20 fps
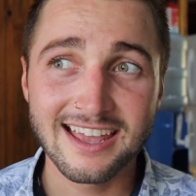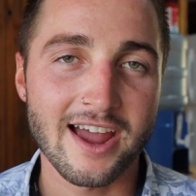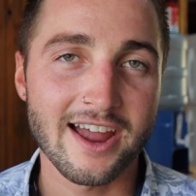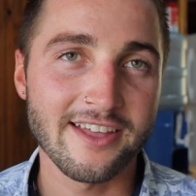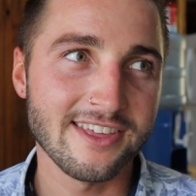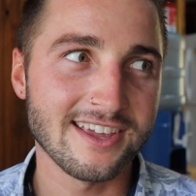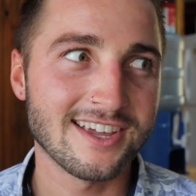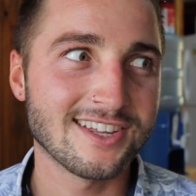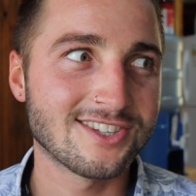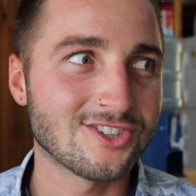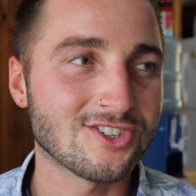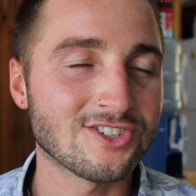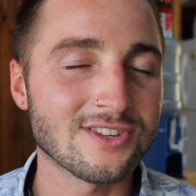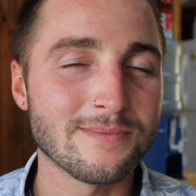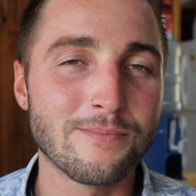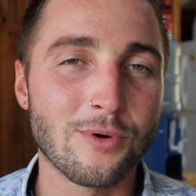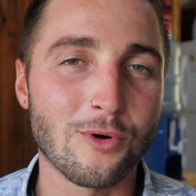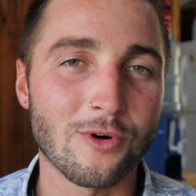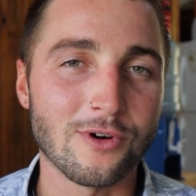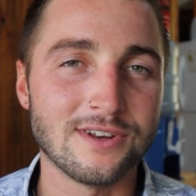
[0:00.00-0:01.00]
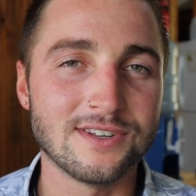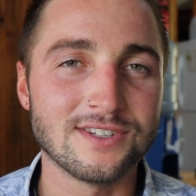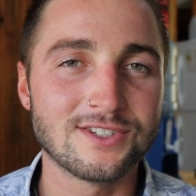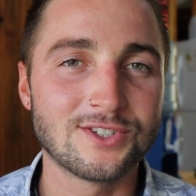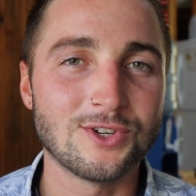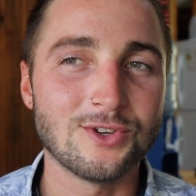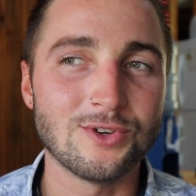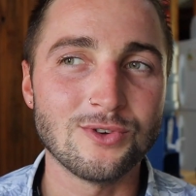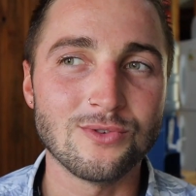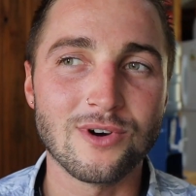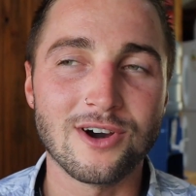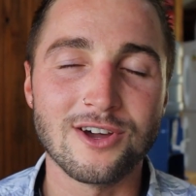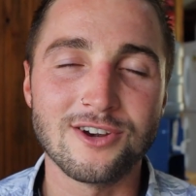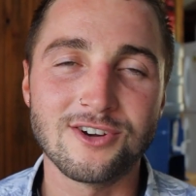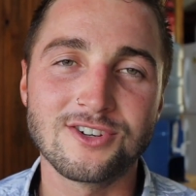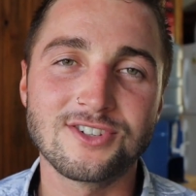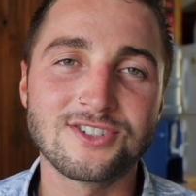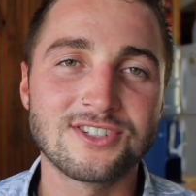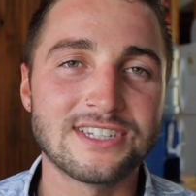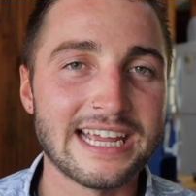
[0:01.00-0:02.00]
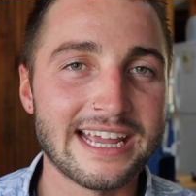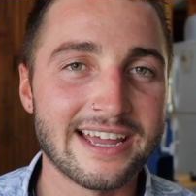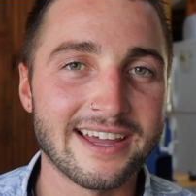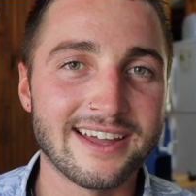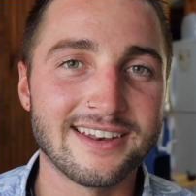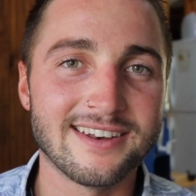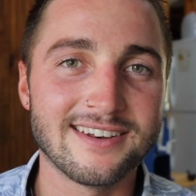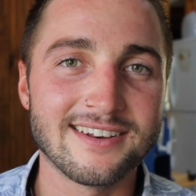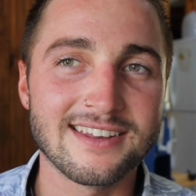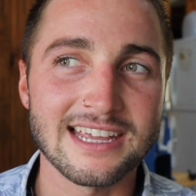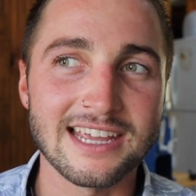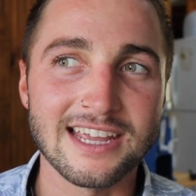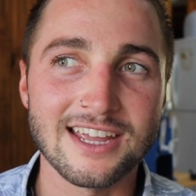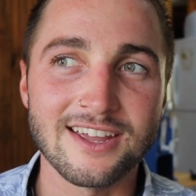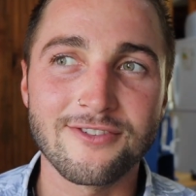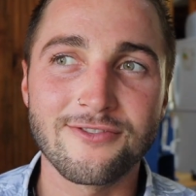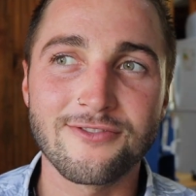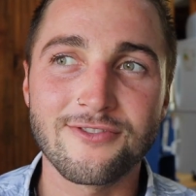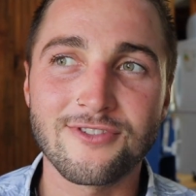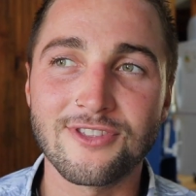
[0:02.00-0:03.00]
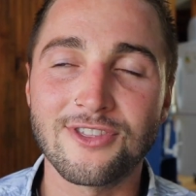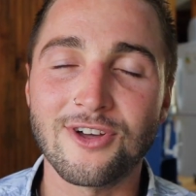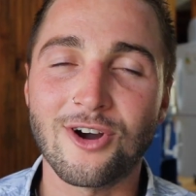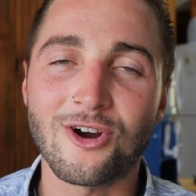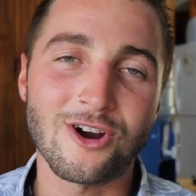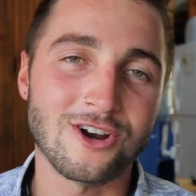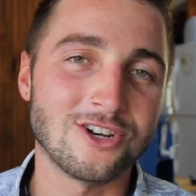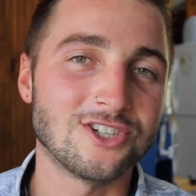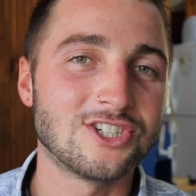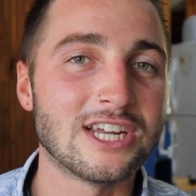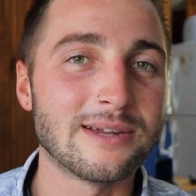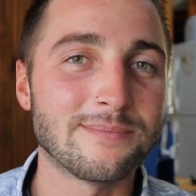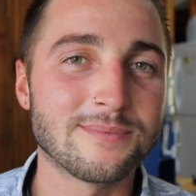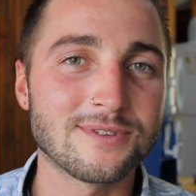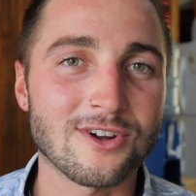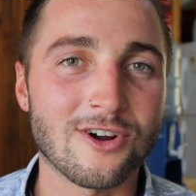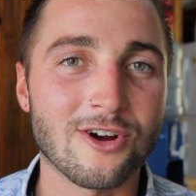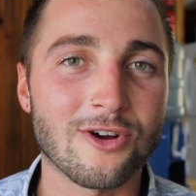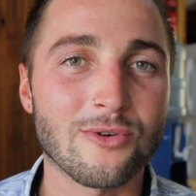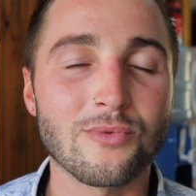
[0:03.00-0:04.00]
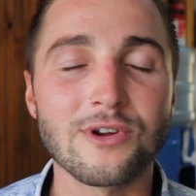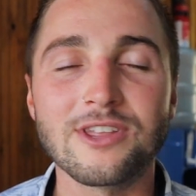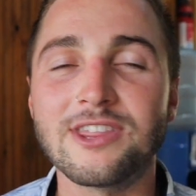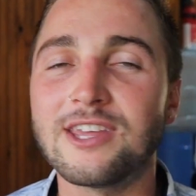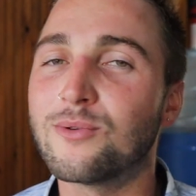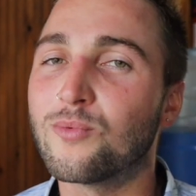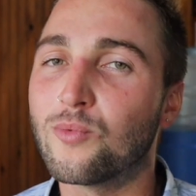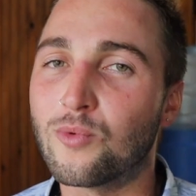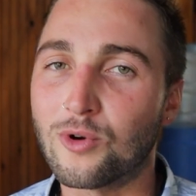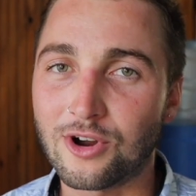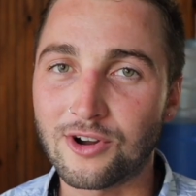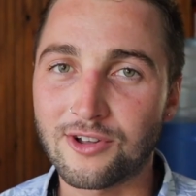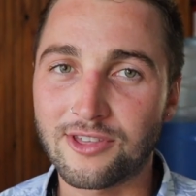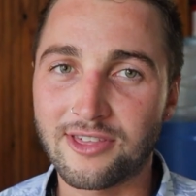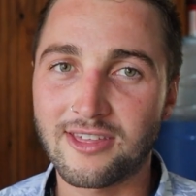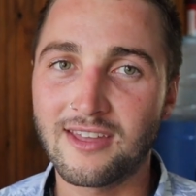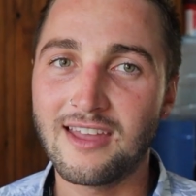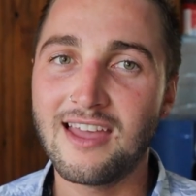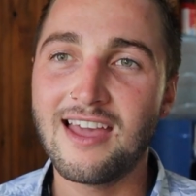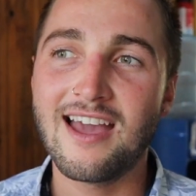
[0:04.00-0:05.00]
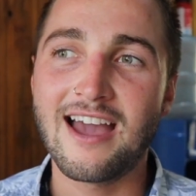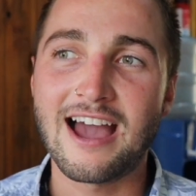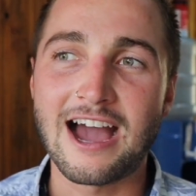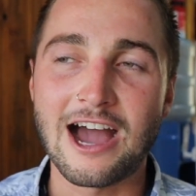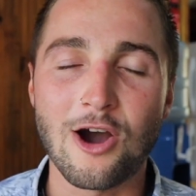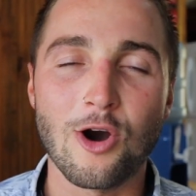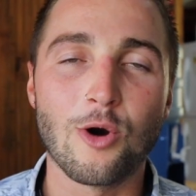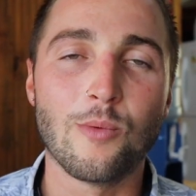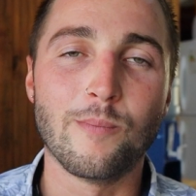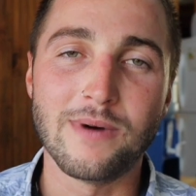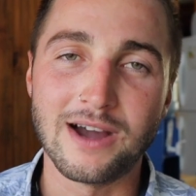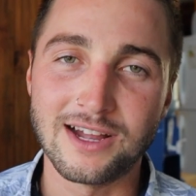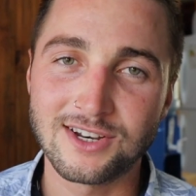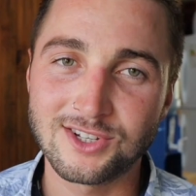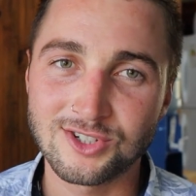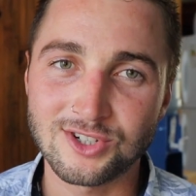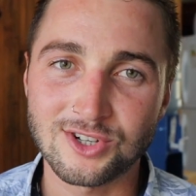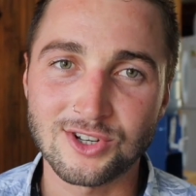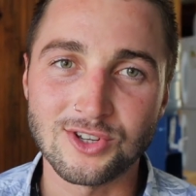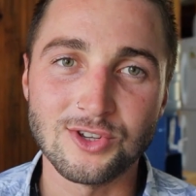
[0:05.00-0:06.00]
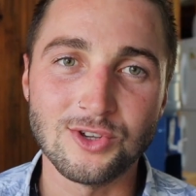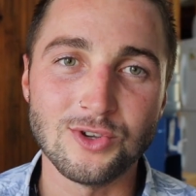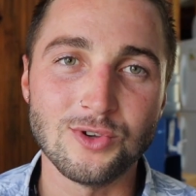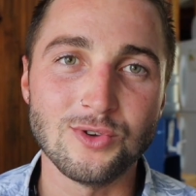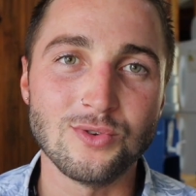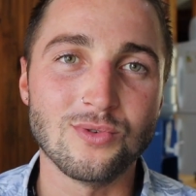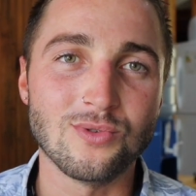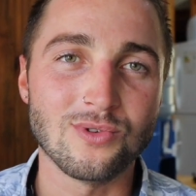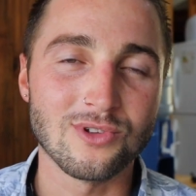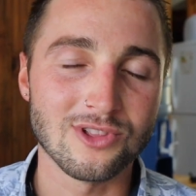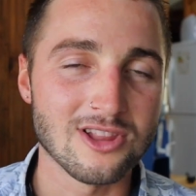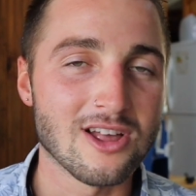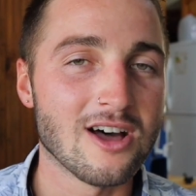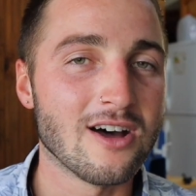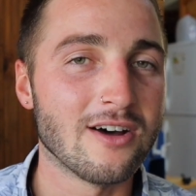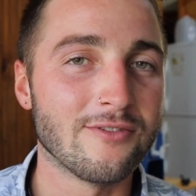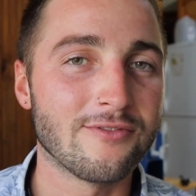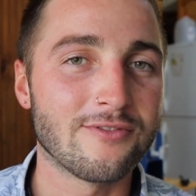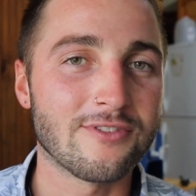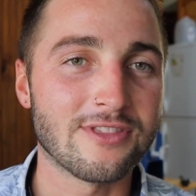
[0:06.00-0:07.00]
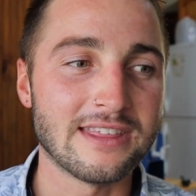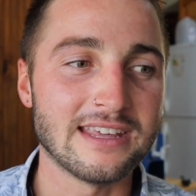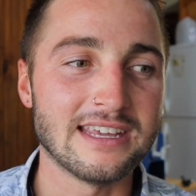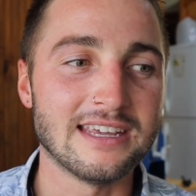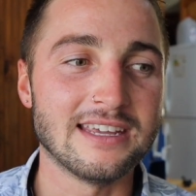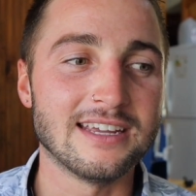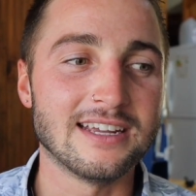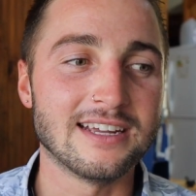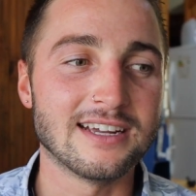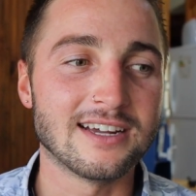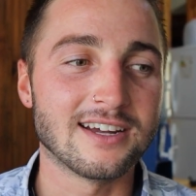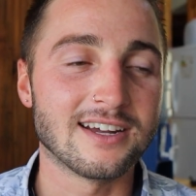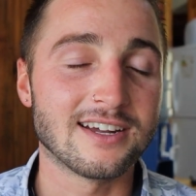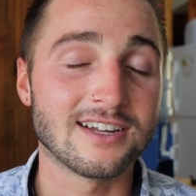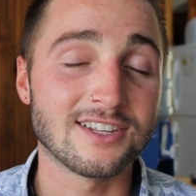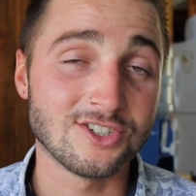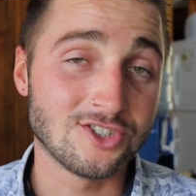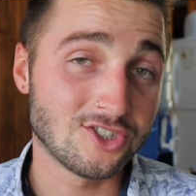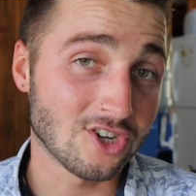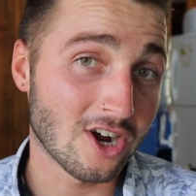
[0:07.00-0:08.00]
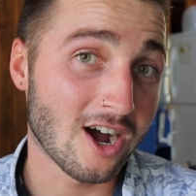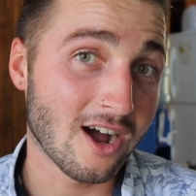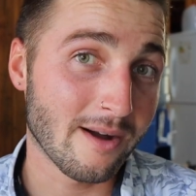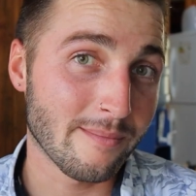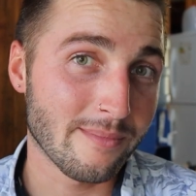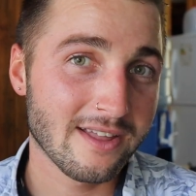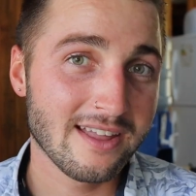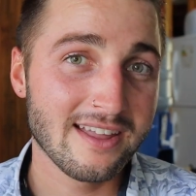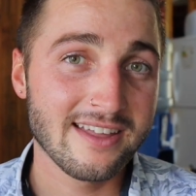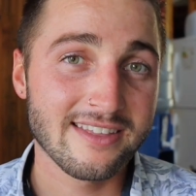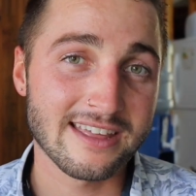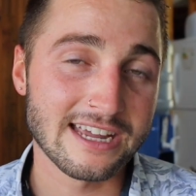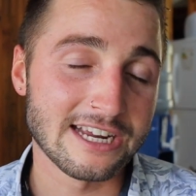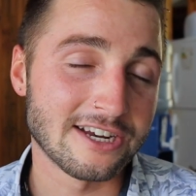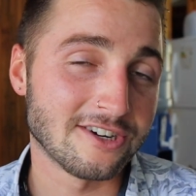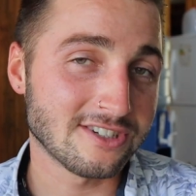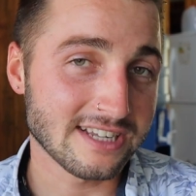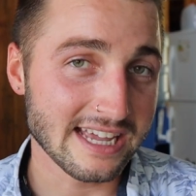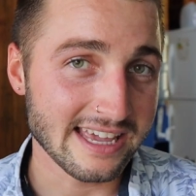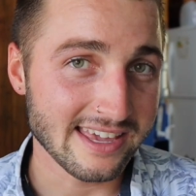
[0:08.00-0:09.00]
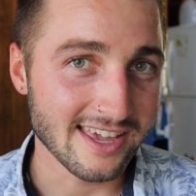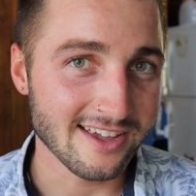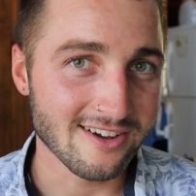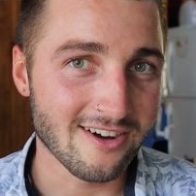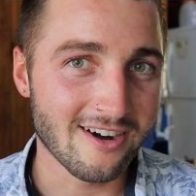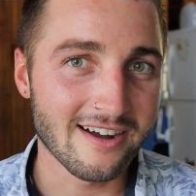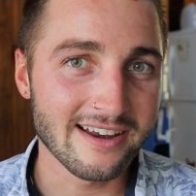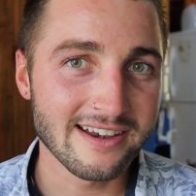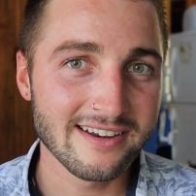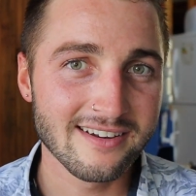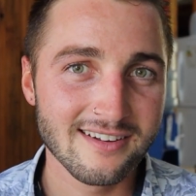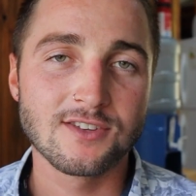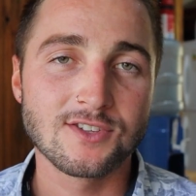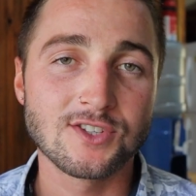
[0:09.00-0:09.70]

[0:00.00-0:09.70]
I think it's just important to understand if the hardships are really worth how much you love the job that you're taking on.